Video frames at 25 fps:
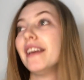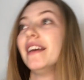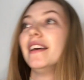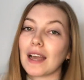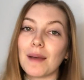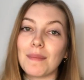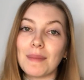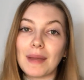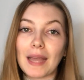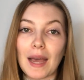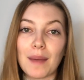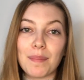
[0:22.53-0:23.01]

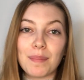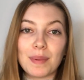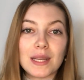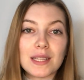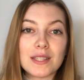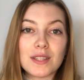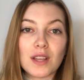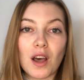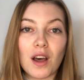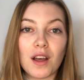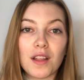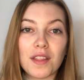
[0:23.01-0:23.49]
Coming up is
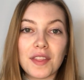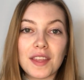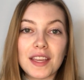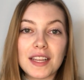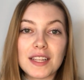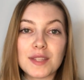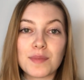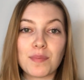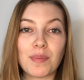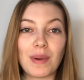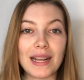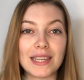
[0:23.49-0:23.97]
all
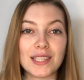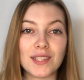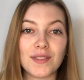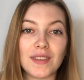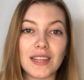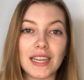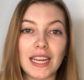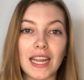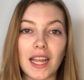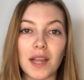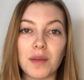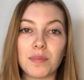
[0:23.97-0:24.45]
things
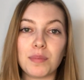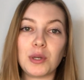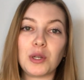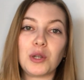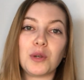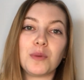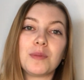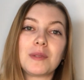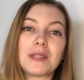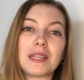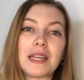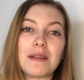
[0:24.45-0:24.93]
breastfeeding,
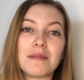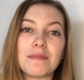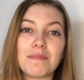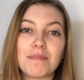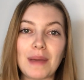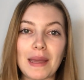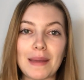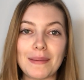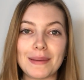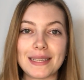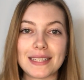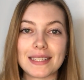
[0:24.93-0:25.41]
boobs, and
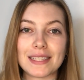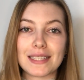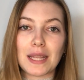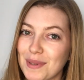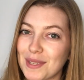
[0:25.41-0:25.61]
babies.